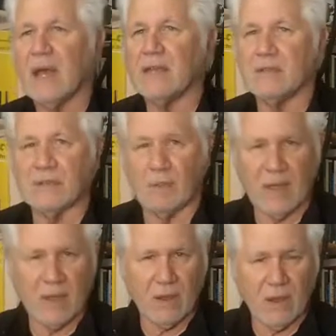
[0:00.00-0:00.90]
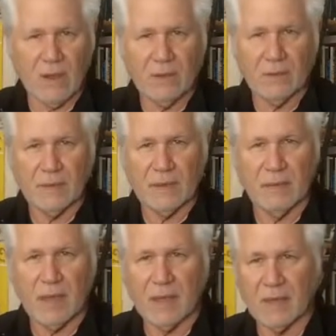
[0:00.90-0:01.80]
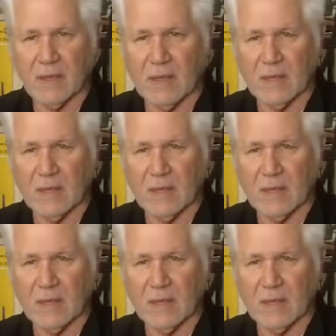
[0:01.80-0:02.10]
I use a gray card in my